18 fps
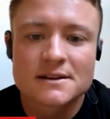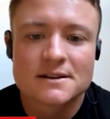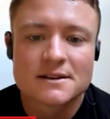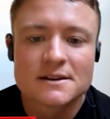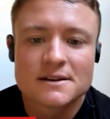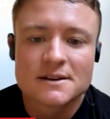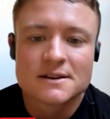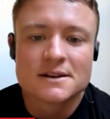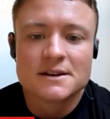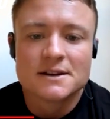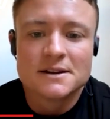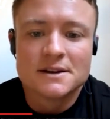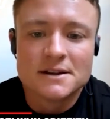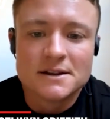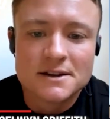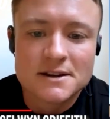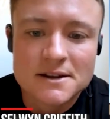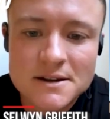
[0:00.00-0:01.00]

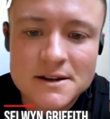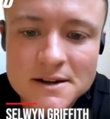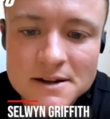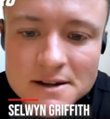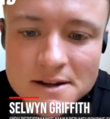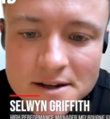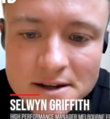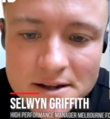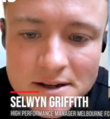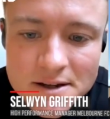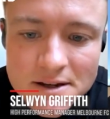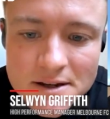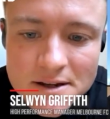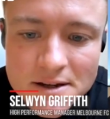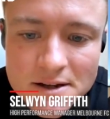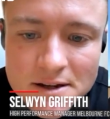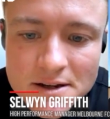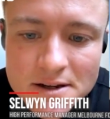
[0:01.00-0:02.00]

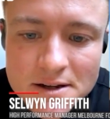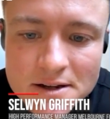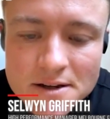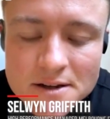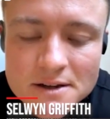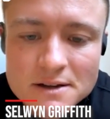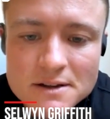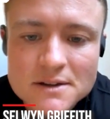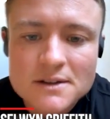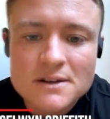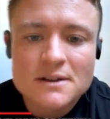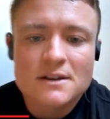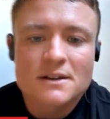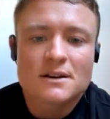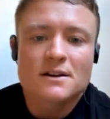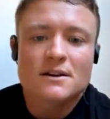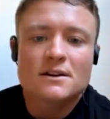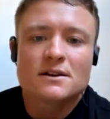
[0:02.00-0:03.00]

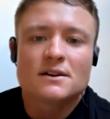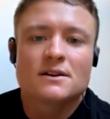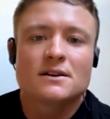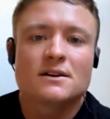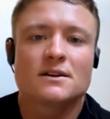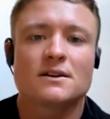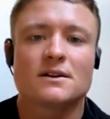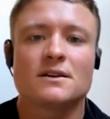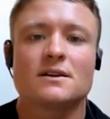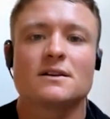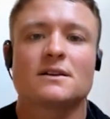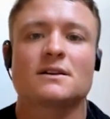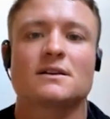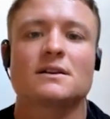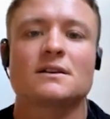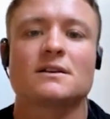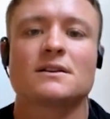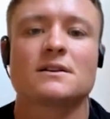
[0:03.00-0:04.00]

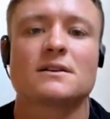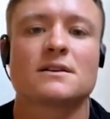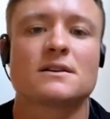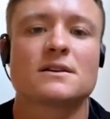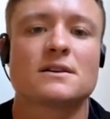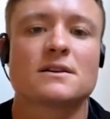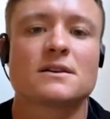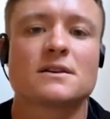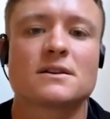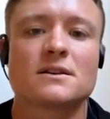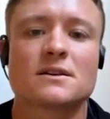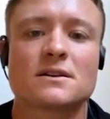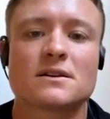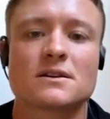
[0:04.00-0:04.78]
[no speech]